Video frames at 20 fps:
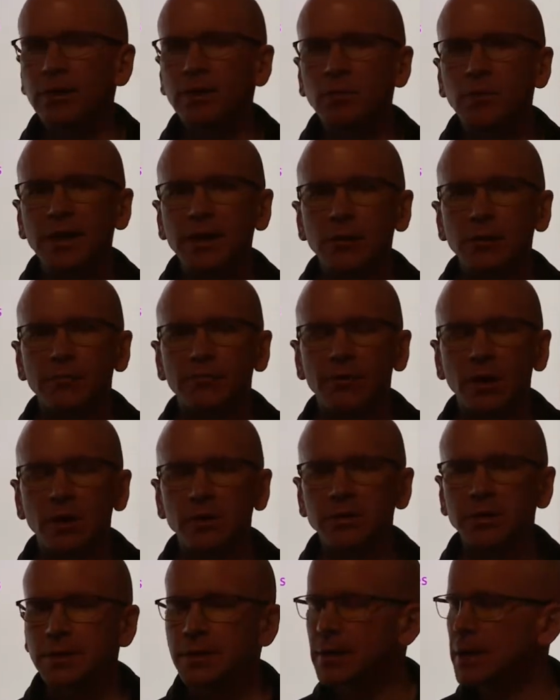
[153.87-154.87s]
linear
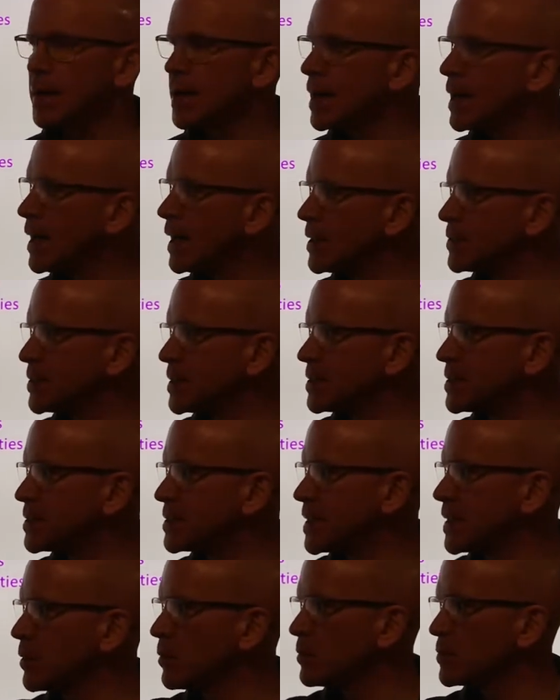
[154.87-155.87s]
function, has a
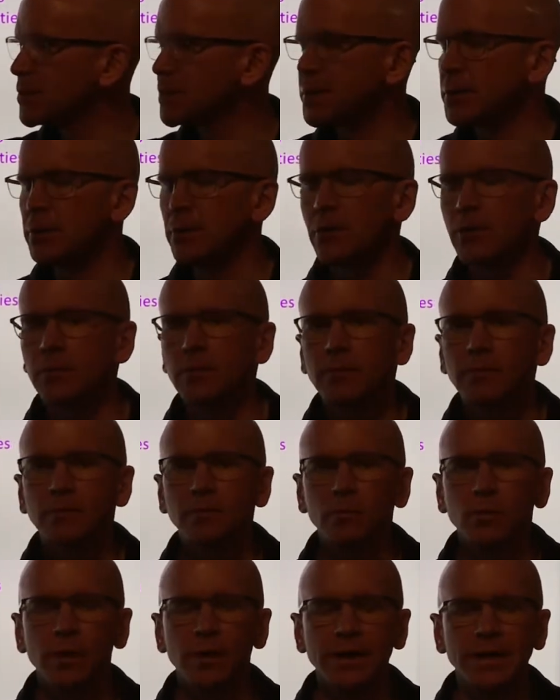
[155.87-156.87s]
single zero
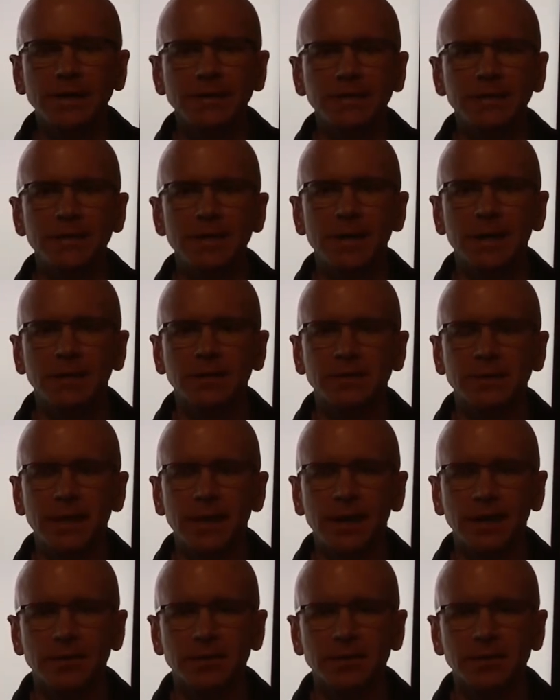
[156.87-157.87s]
where it hits the
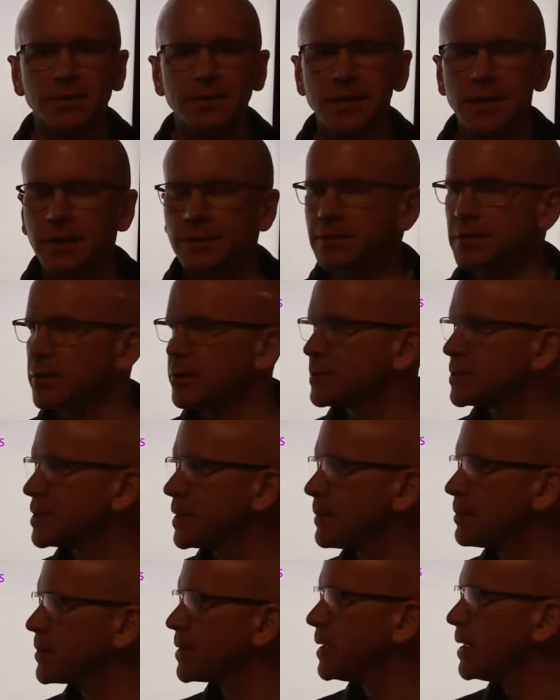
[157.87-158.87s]
x-axis, the x-intercept.